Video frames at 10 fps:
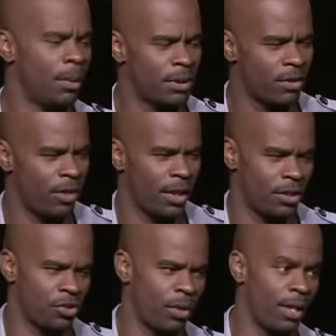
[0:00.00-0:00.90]
Let me see if I
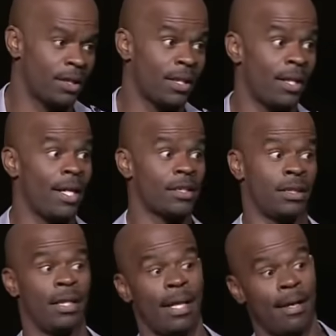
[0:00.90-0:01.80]
got this right. Instead of
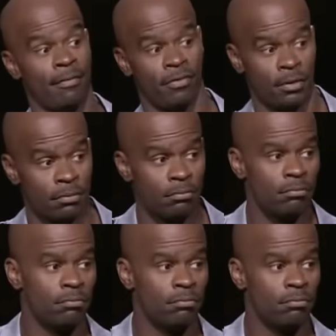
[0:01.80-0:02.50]
actually laughing,